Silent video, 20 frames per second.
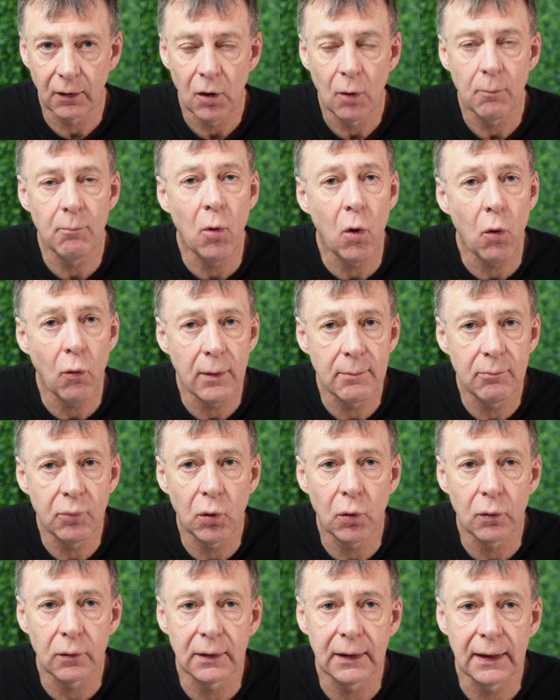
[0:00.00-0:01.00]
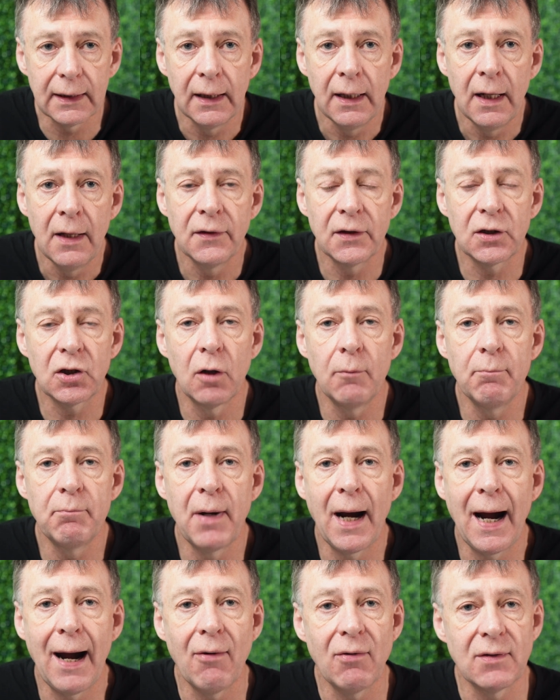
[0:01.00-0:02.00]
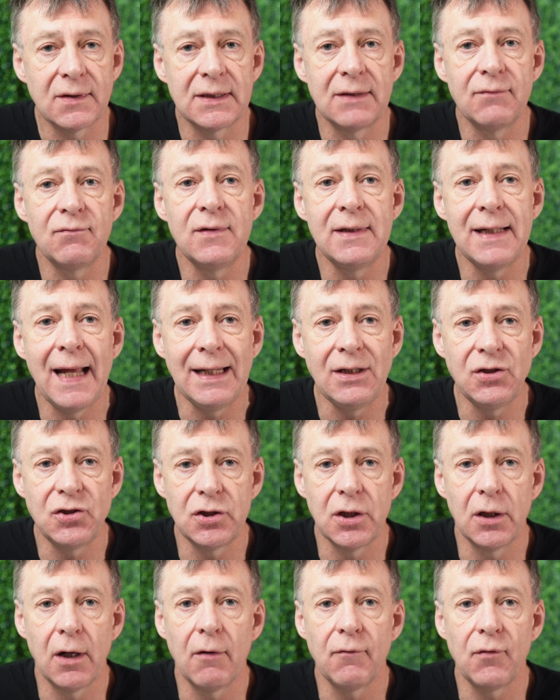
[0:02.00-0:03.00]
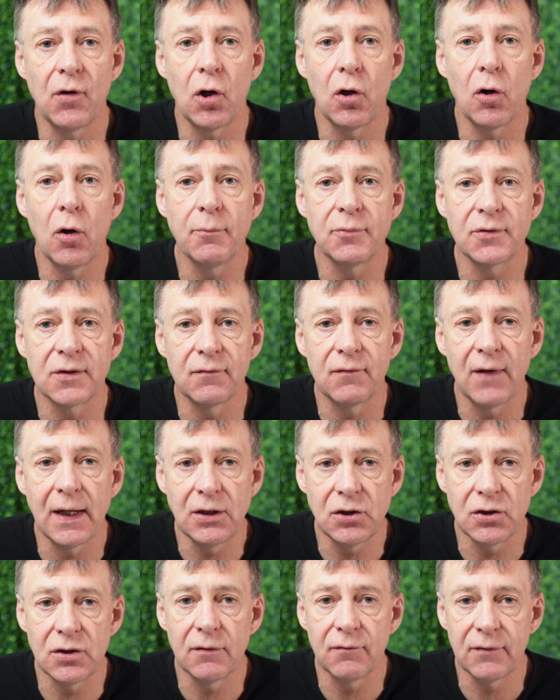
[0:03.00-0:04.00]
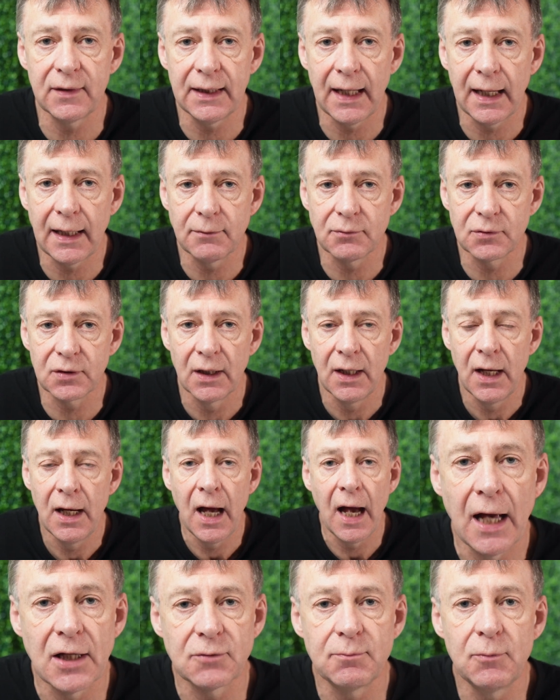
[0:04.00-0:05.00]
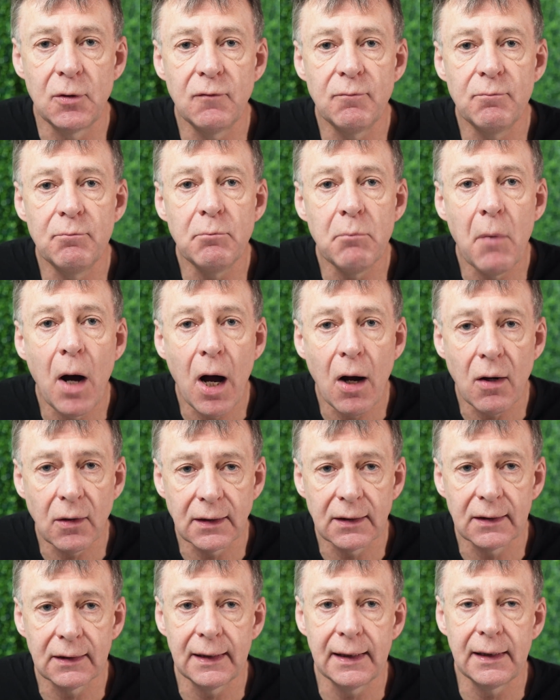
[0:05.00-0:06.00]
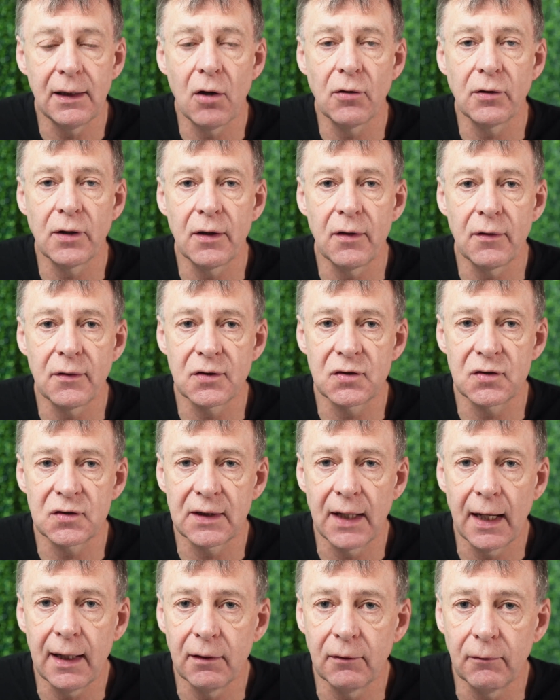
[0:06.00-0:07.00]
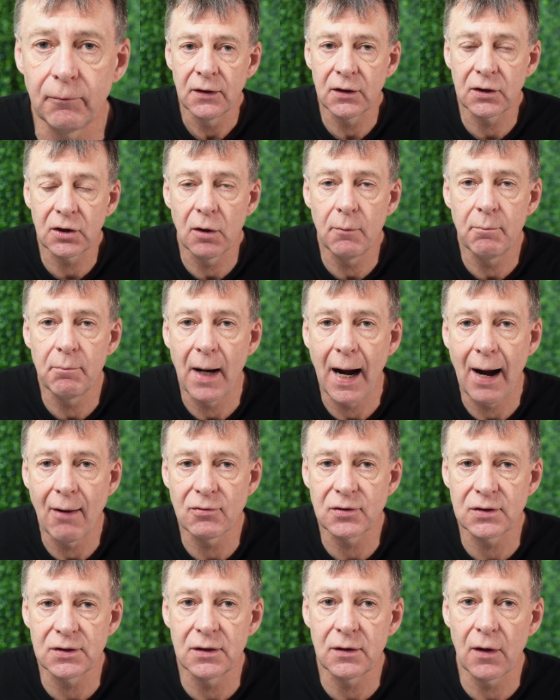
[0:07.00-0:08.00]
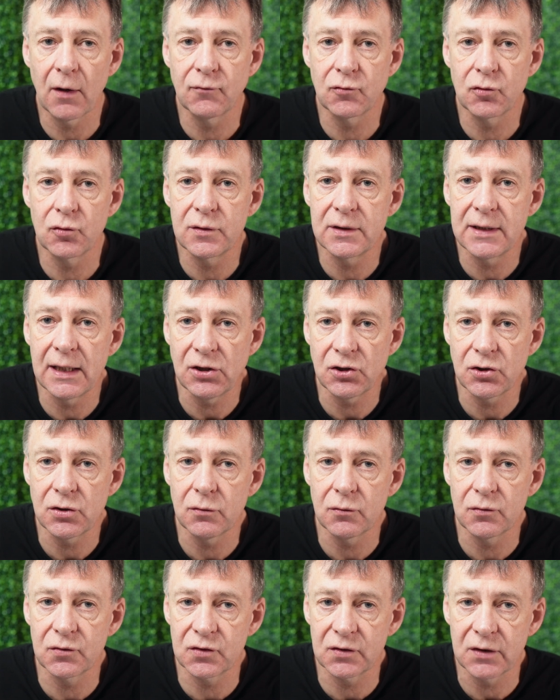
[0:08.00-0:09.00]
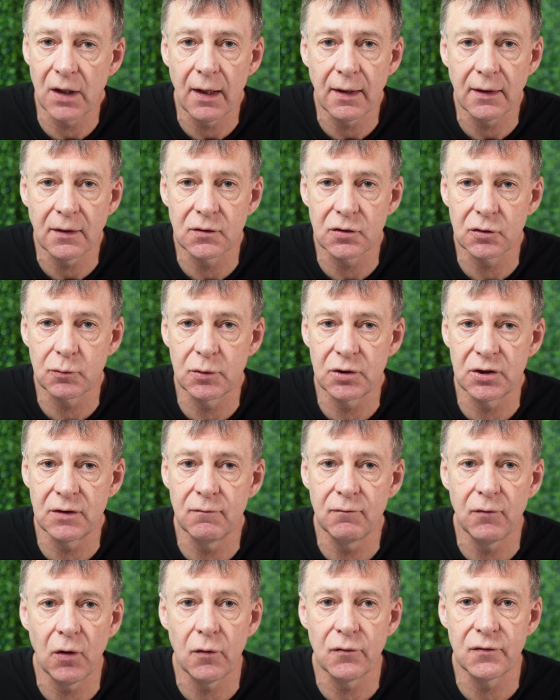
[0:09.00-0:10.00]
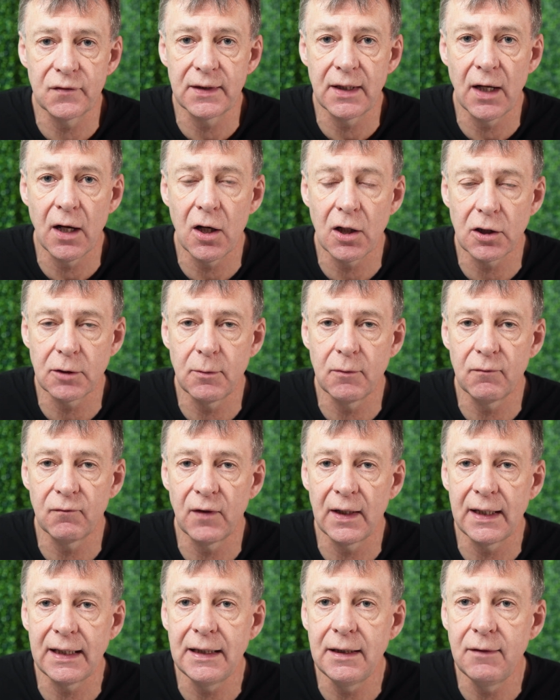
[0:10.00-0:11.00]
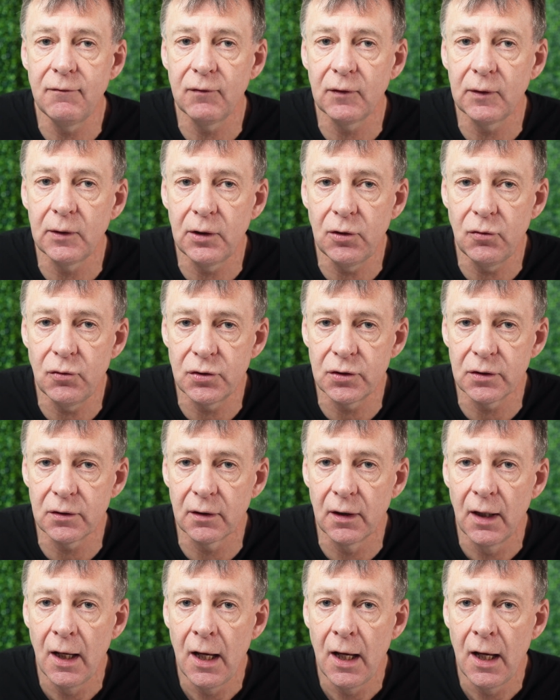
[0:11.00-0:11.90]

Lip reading: More importantly, the comparative nature of our observation of the apes has moved markedly on another scale. The comparison of traditional science, which involves the argument for evolution,